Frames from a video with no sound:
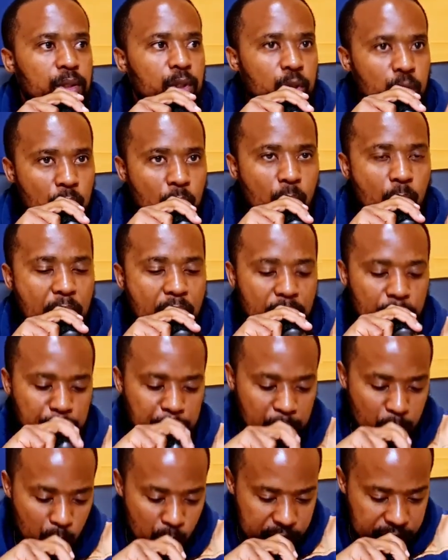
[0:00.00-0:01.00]
You know why?
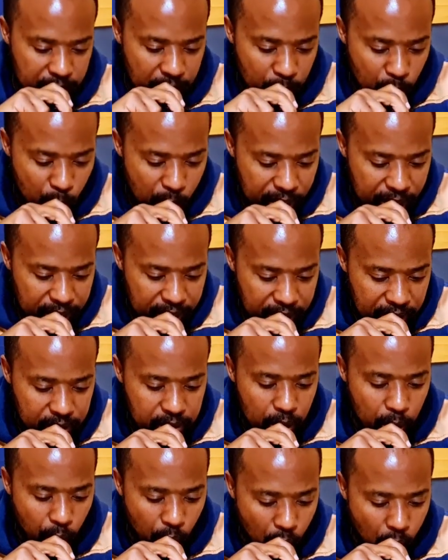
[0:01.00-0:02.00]
Because they don't want to
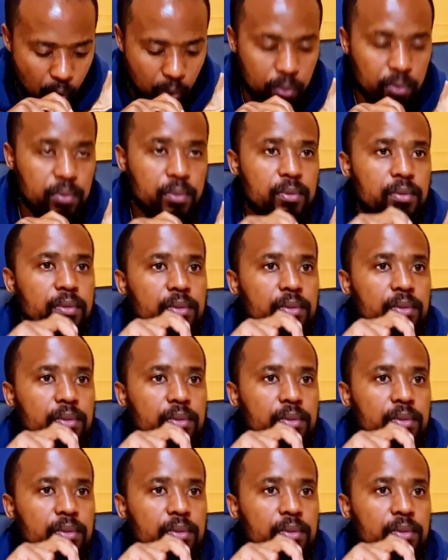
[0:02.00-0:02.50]
hear the law.